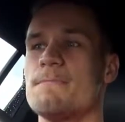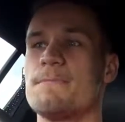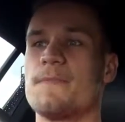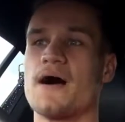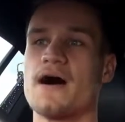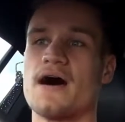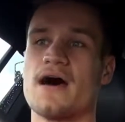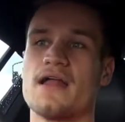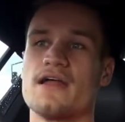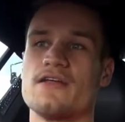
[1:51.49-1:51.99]

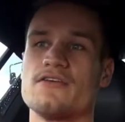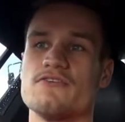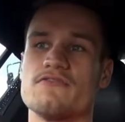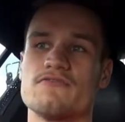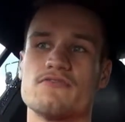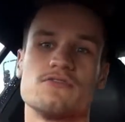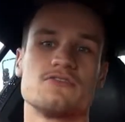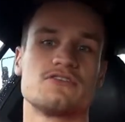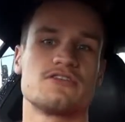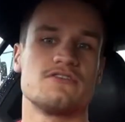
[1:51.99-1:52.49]
But
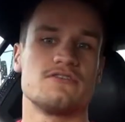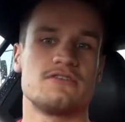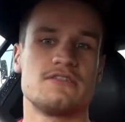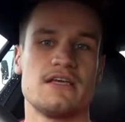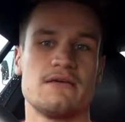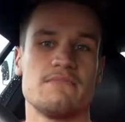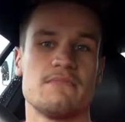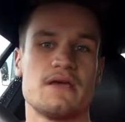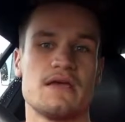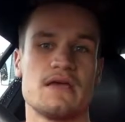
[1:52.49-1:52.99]
you've also
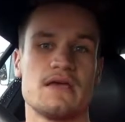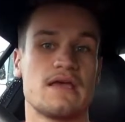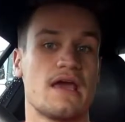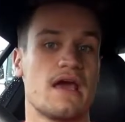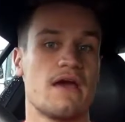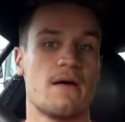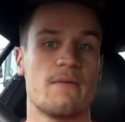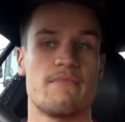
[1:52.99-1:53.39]
seen me get